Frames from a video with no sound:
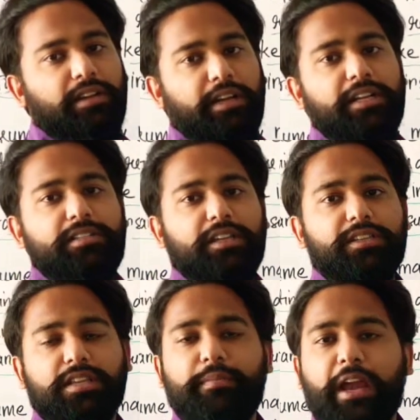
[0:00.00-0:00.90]
It's
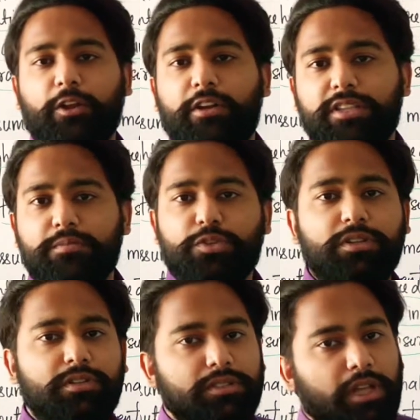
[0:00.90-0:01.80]
just a matter of
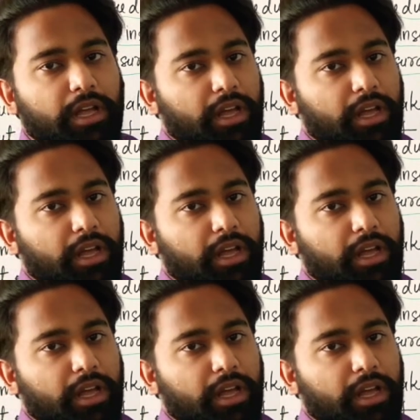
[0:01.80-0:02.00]
assumption.